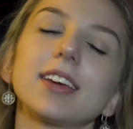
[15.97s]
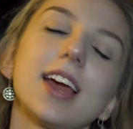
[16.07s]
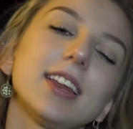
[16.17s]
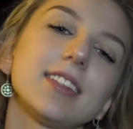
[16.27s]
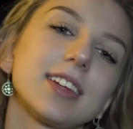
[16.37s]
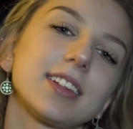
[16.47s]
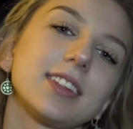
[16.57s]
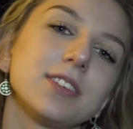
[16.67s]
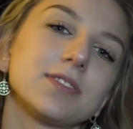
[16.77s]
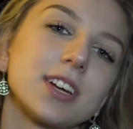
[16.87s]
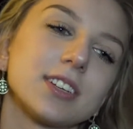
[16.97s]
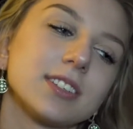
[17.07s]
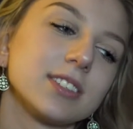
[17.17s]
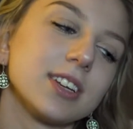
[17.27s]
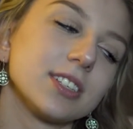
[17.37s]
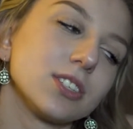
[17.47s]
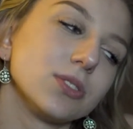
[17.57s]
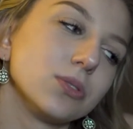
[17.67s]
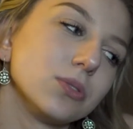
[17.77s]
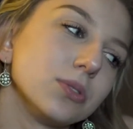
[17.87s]
anything that you've done
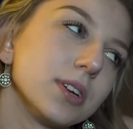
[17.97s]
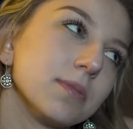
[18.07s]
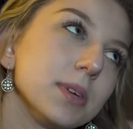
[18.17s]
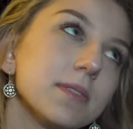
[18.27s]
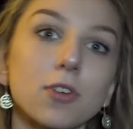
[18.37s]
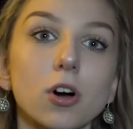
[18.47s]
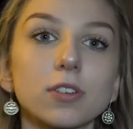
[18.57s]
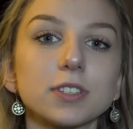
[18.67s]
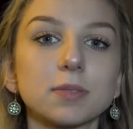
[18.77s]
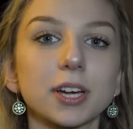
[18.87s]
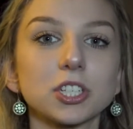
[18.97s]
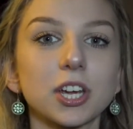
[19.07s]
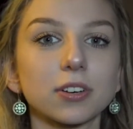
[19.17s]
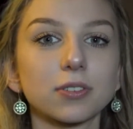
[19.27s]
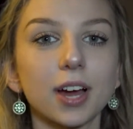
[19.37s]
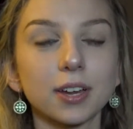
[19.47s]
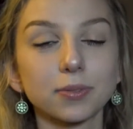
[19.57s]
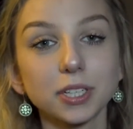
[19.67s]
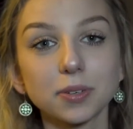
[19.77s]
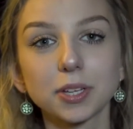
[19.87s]
to and be involved in my channel. I
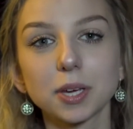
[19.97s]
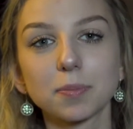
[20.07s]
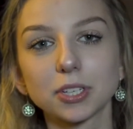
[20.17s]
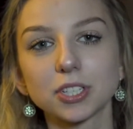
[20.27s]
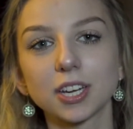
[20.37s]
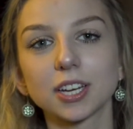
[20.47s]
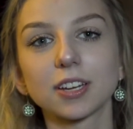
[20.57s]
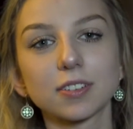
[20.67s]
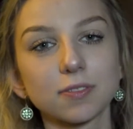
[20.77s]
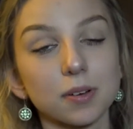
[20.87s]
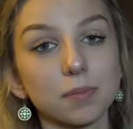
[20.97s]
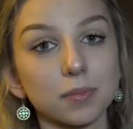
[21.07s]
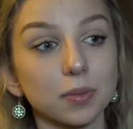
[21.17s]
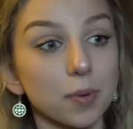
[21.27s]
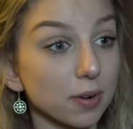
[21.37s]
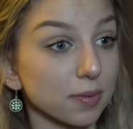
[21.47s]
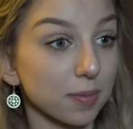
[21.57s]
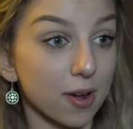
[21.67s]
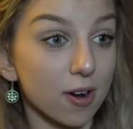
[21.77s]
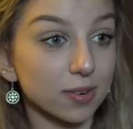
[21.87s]
really appreciate it from the bottom of
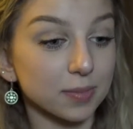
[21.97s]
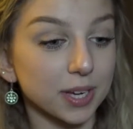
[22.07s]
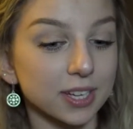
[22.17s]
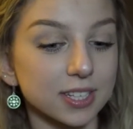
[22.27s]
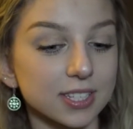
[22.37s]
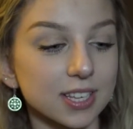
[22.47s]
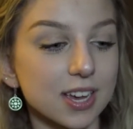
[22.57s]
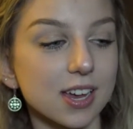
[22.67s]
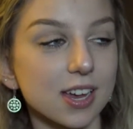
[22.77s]
my heart because